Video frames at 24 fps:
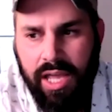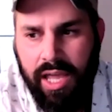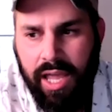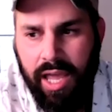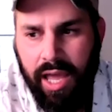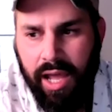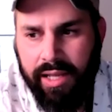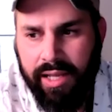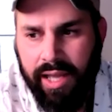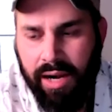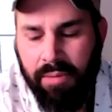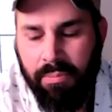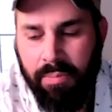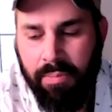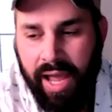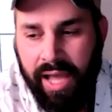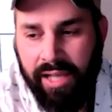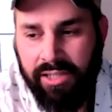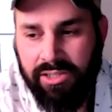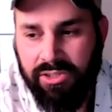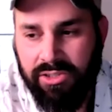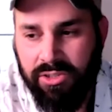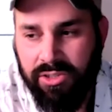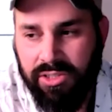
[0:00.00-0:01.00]
And I got a
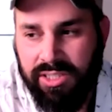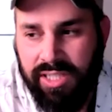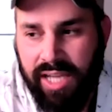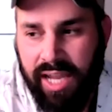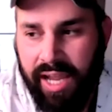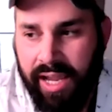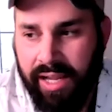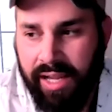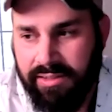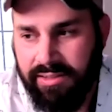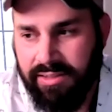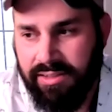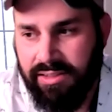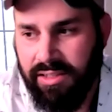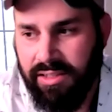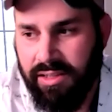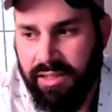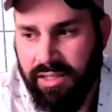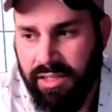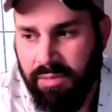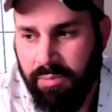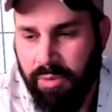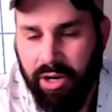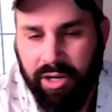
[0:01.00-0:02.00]
master's at
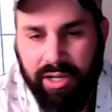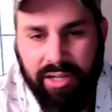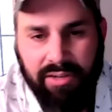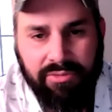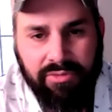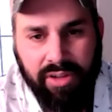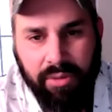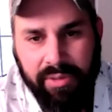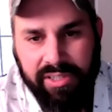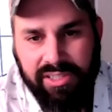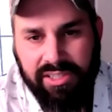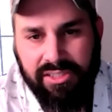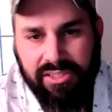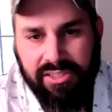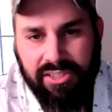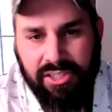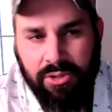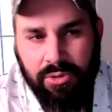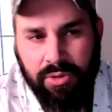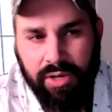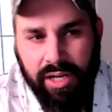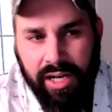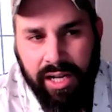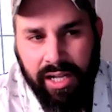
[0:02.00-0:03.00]
the American Film
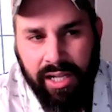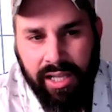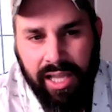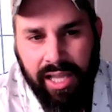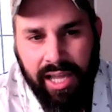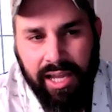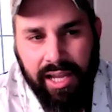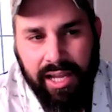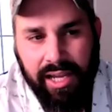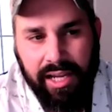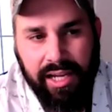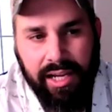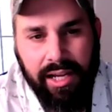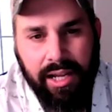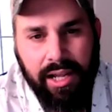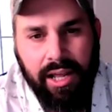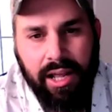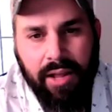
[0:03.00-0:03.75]
Institute in LA